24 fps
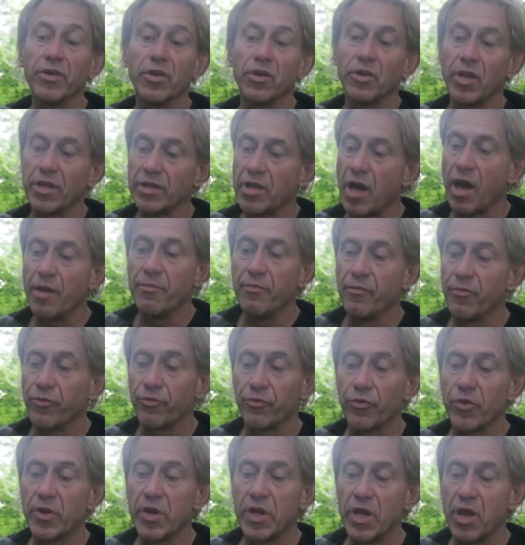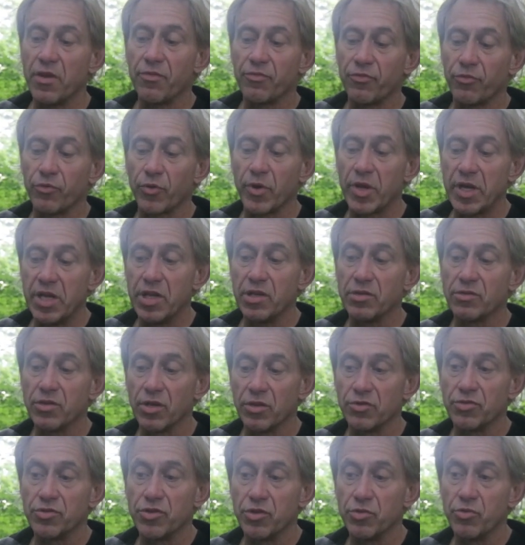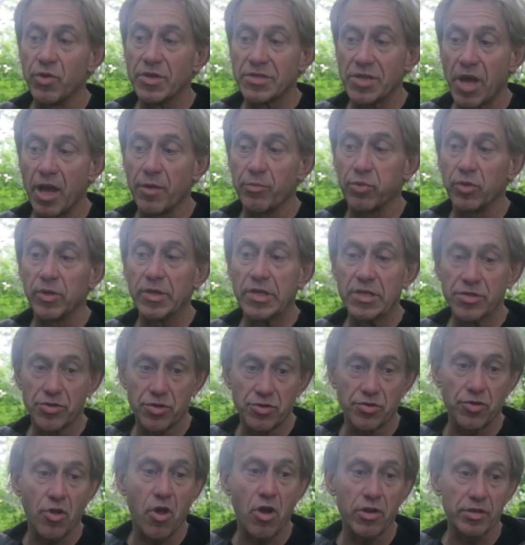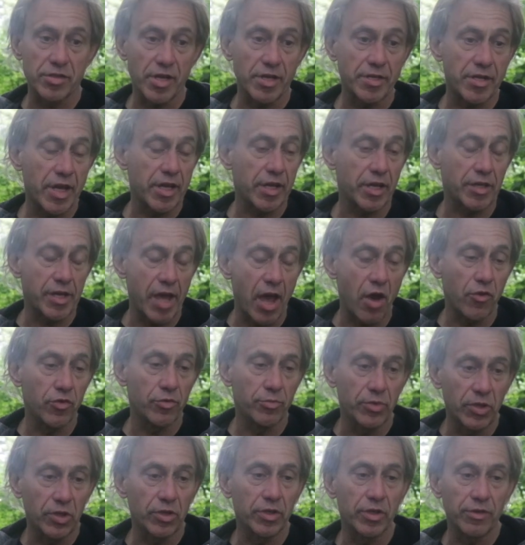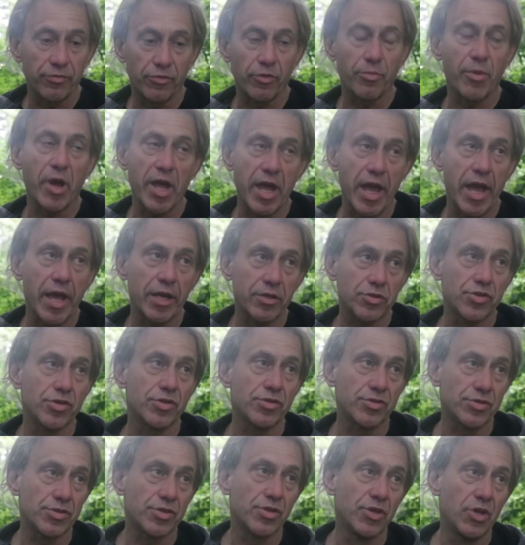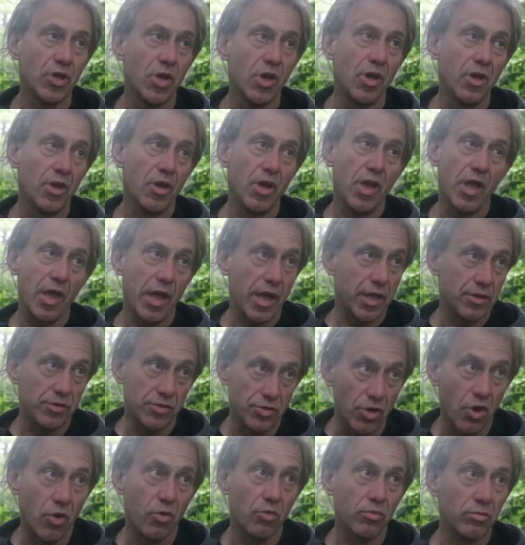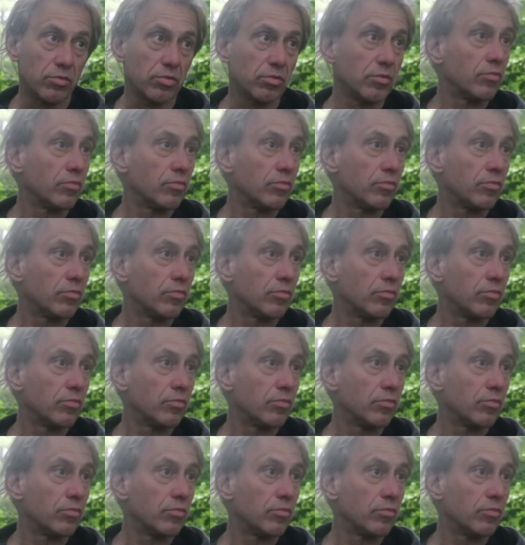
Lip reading: I feel like I'm free to do as I please as long as I take accountability for my actions and don't